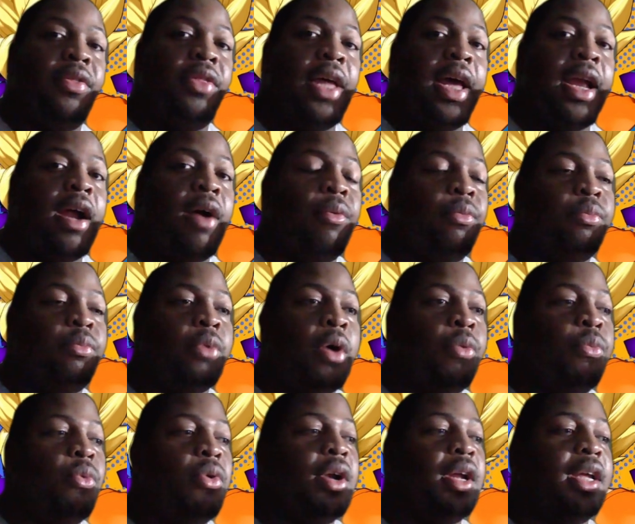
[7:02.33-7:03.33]
that I, I
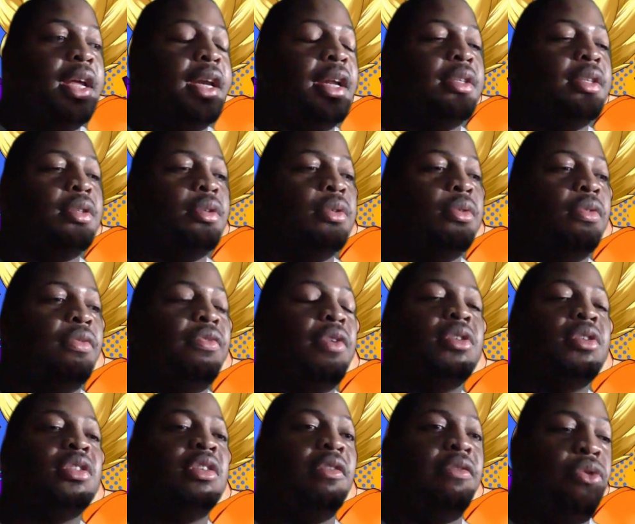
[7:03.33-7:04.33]
want to get into.
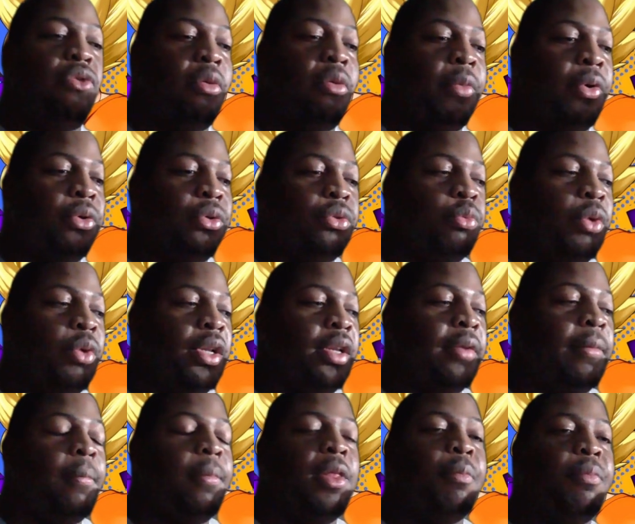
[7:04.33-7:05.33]
First and foremost,
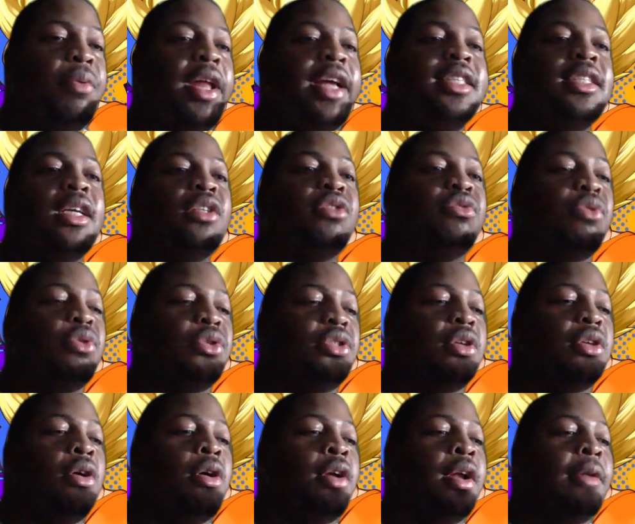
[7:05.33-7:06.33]
when the playtest first
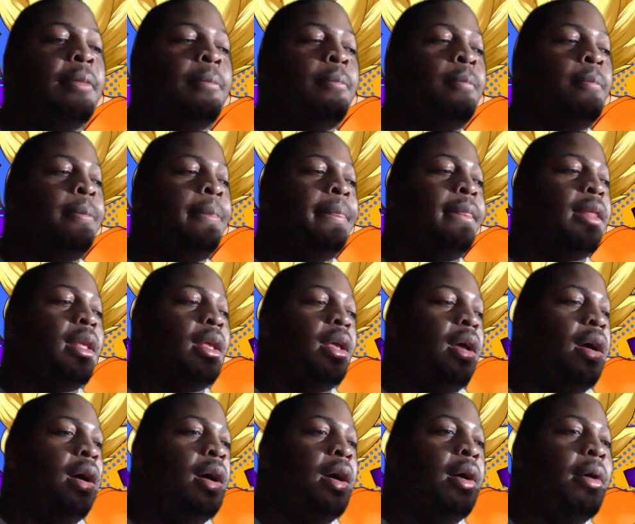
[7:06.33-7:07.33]
started,
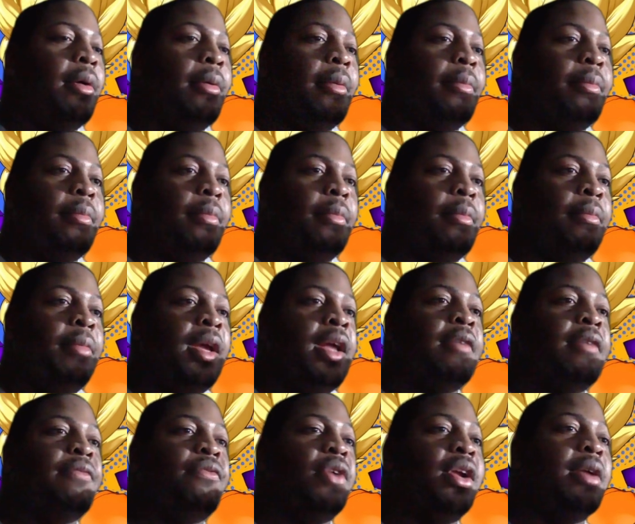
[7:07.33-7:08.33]
uh, me and a
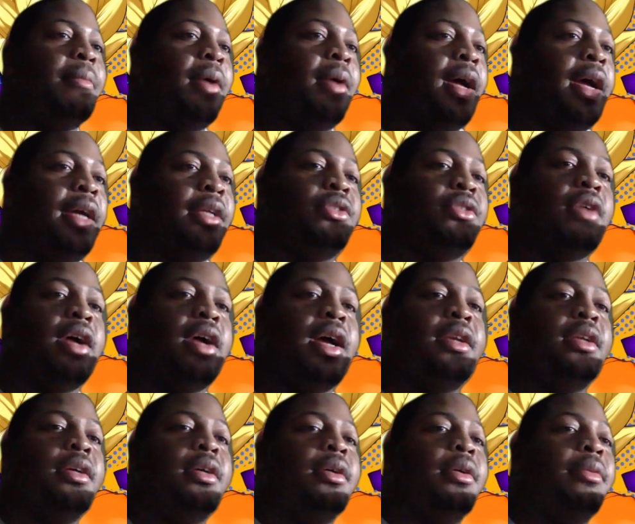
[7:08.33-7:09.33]
friend of mine tried
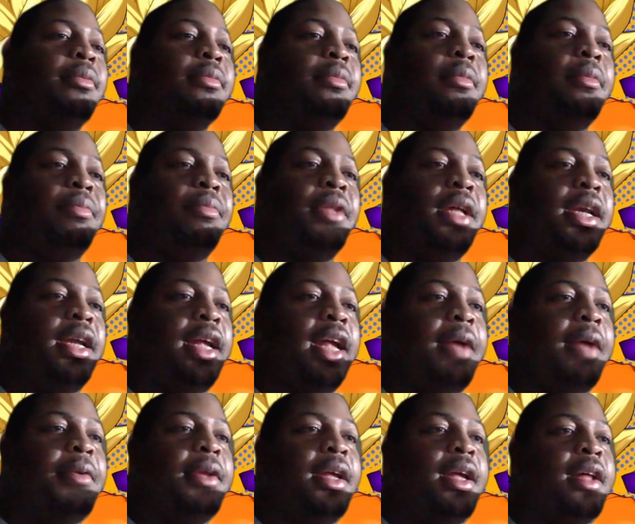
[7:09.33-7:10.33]
to play the
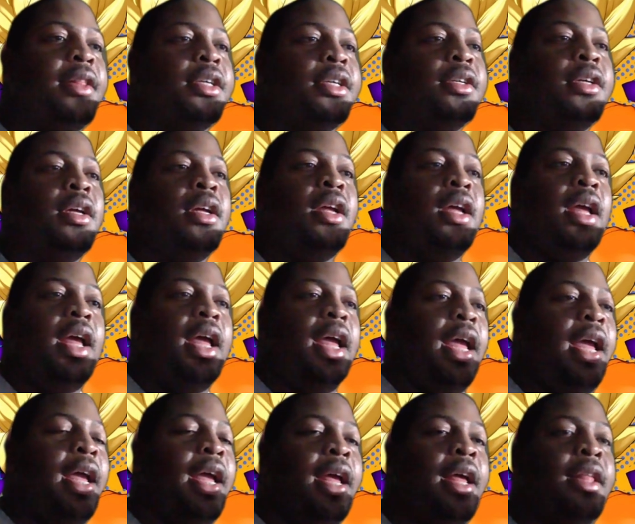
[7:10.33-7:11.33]
game together,
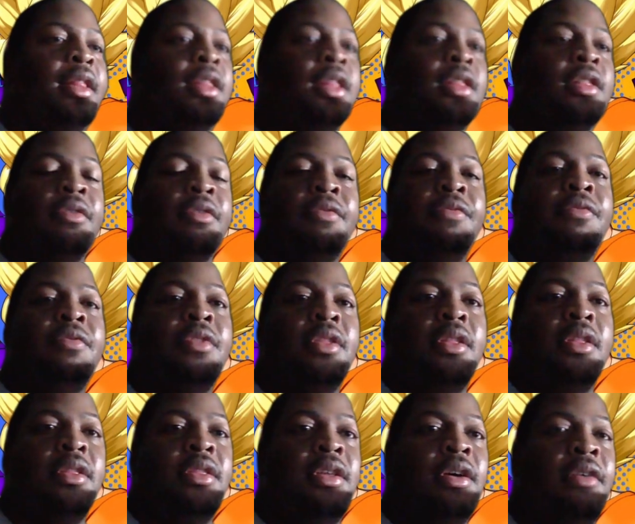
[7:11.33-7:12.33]
and the
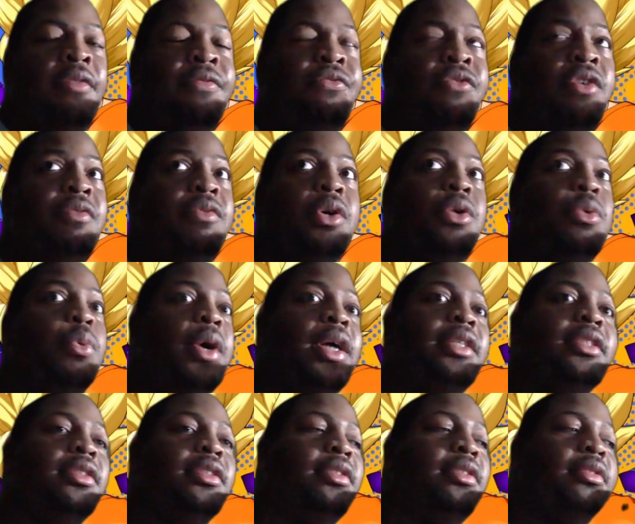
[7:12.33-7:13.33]
the friend
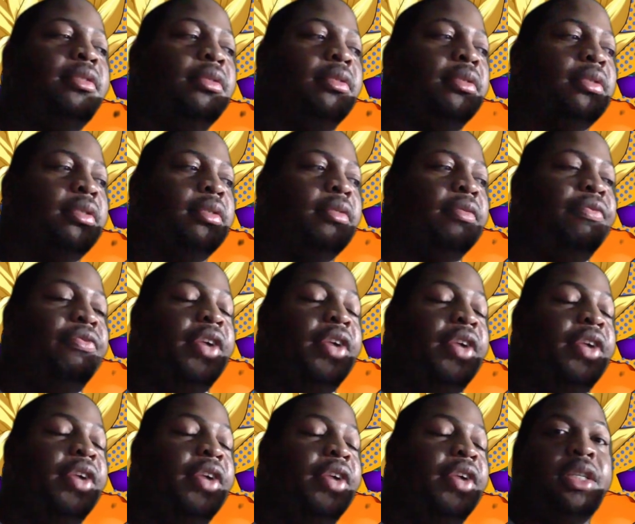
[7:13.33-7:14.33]
request
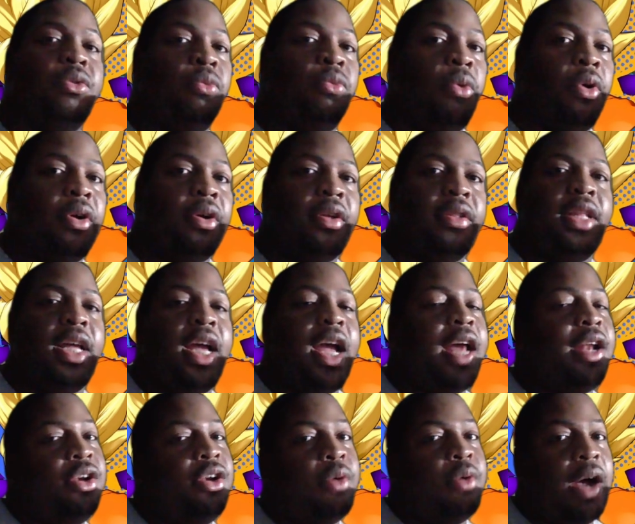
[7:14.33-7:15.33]
feature didn't work. They had
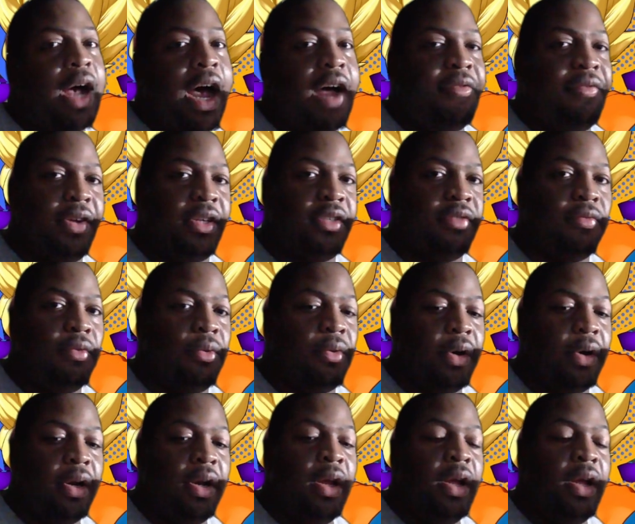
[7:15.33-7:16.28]
to do a hot fix for it,